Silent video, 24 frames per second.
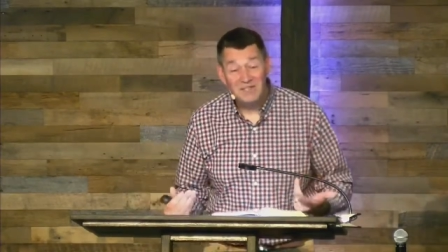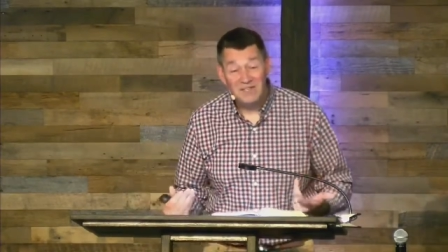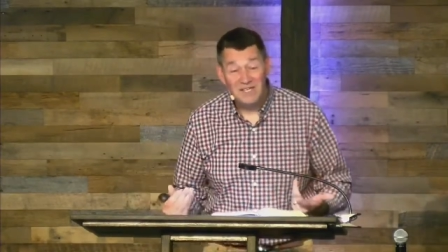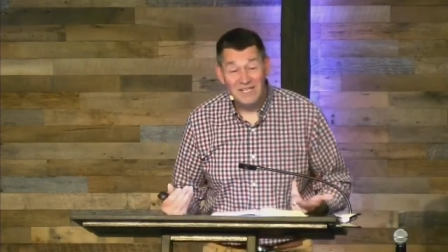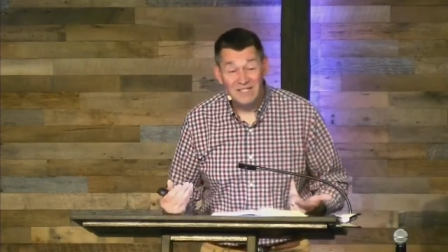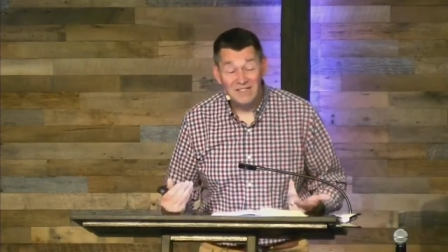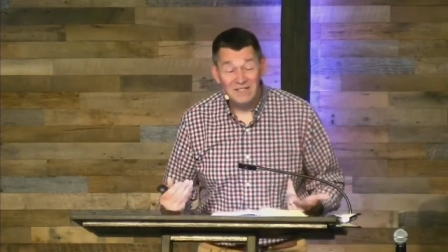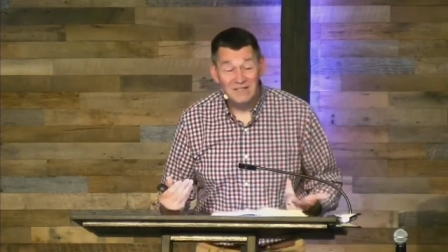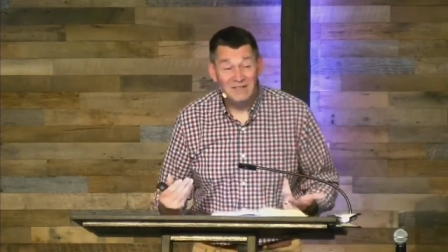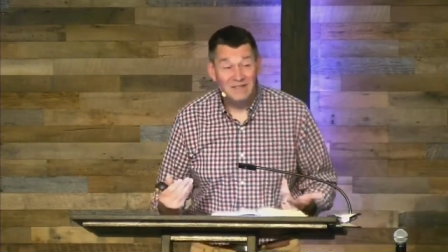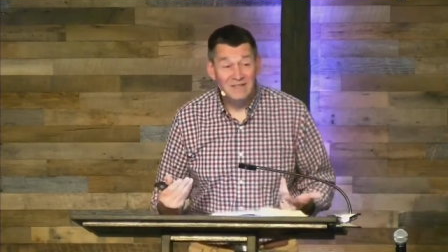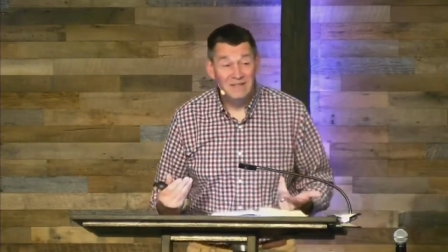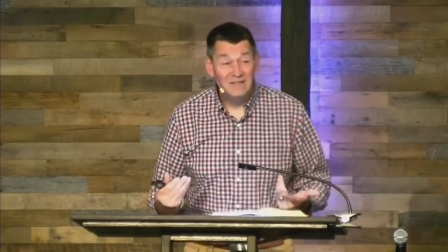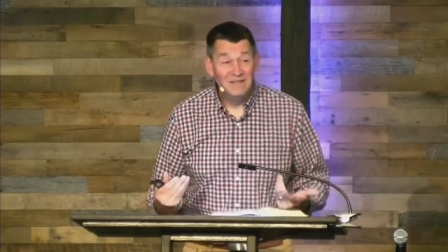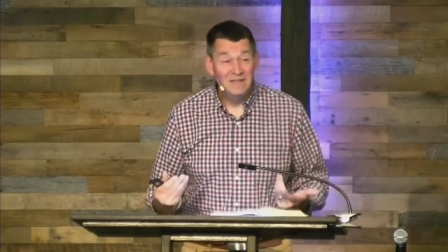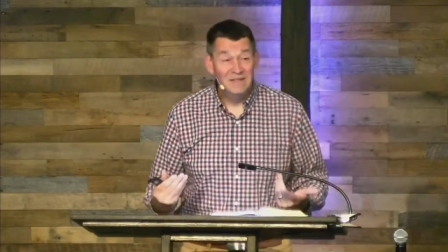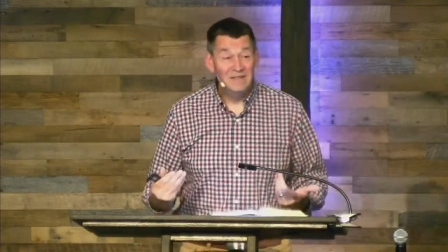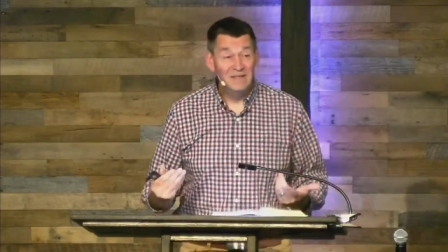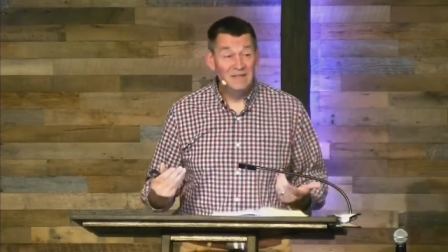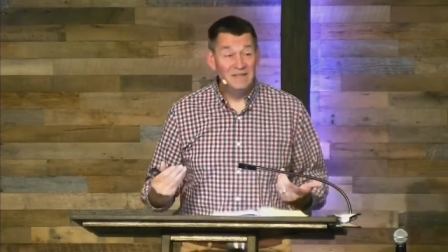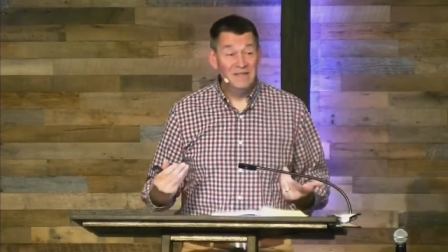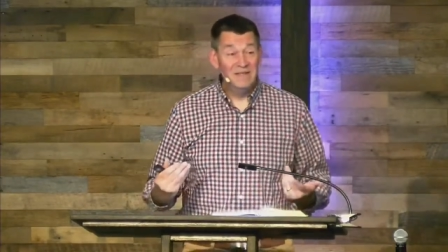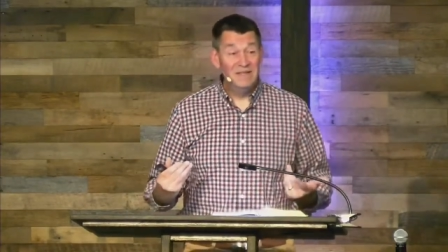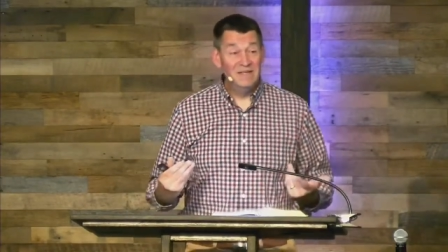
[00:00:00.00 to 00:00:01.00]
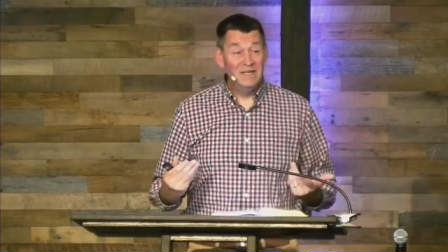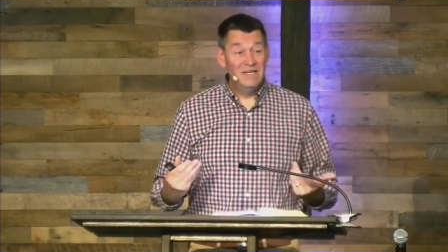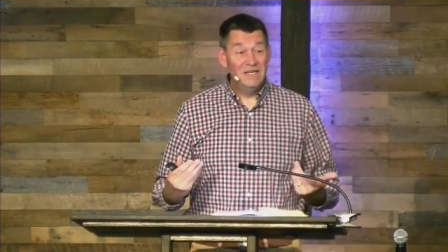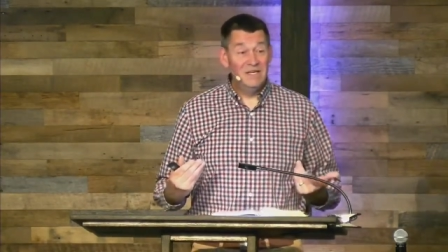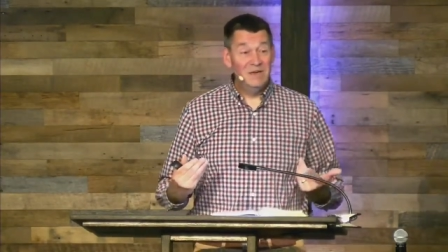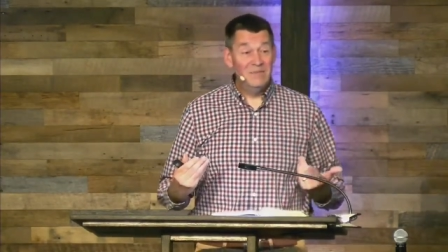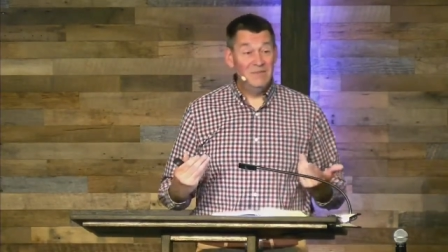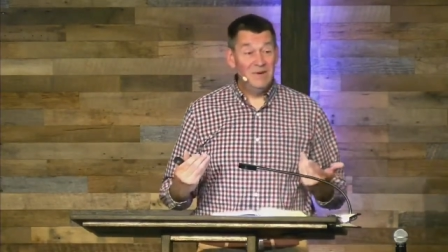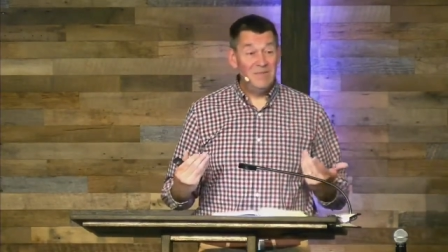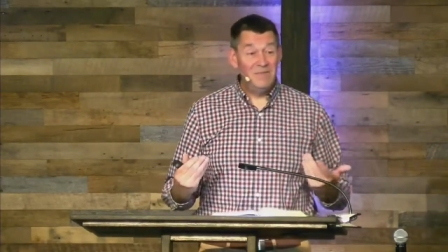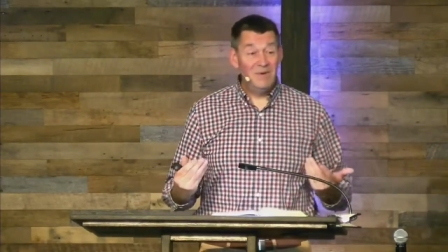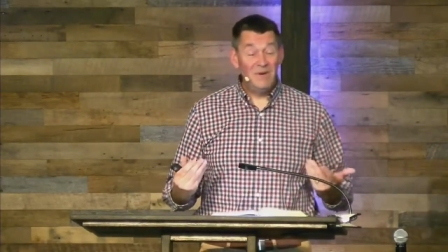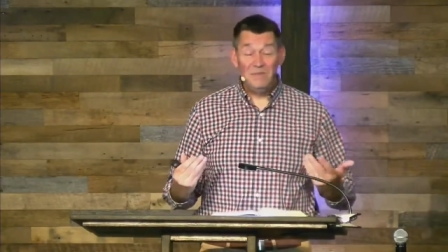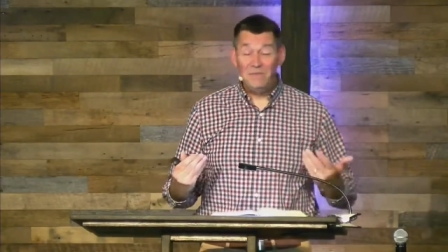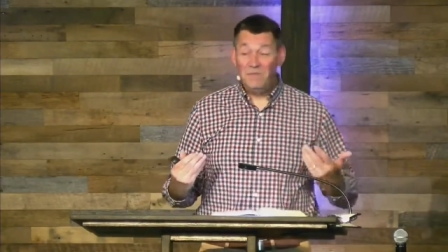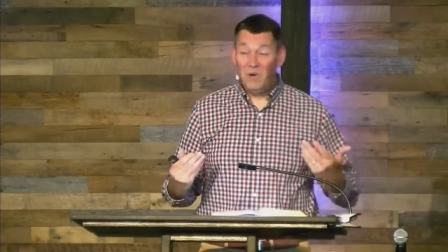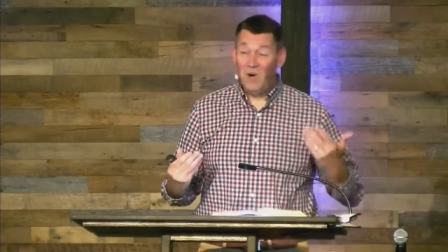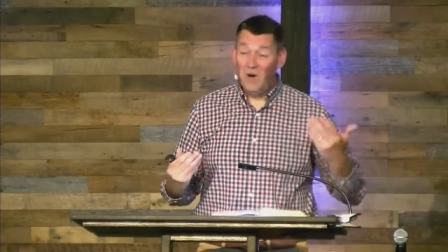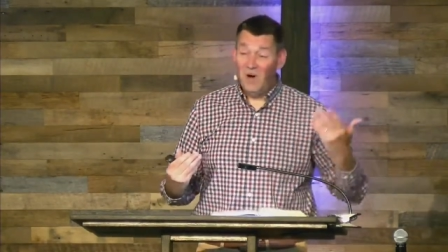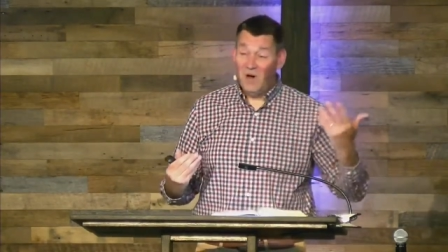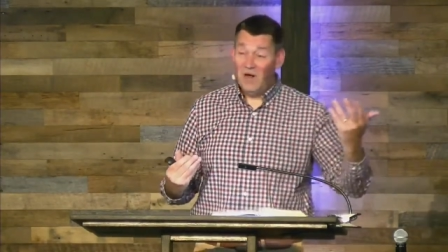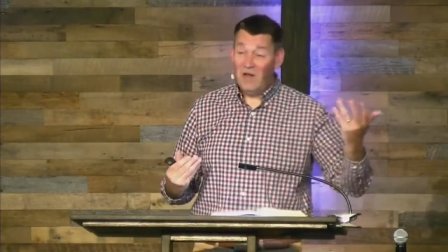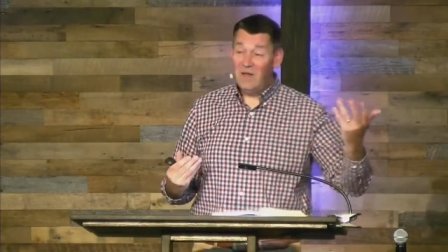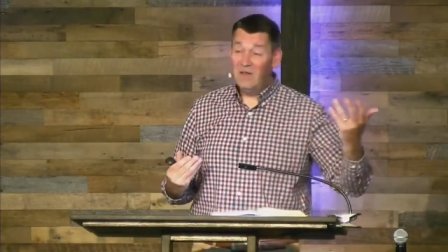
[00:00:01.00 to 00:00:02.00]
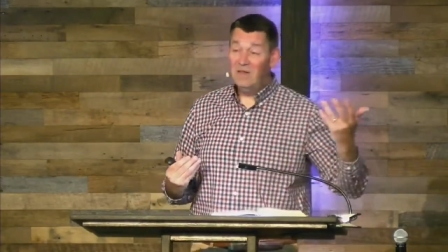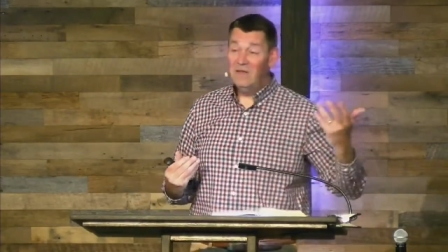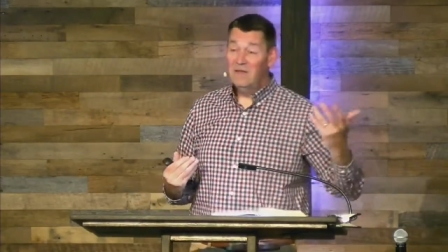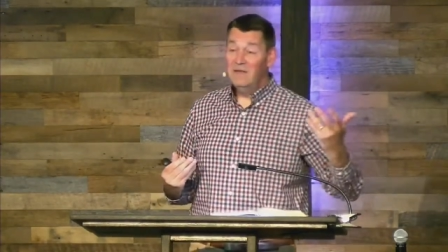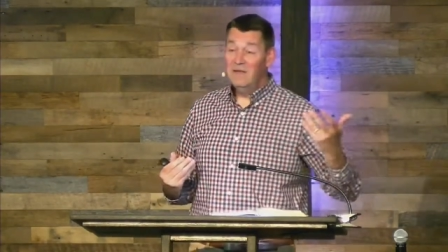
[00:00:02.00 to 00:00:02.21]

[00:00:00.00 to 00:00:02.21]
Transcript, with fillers: it. You remember Paul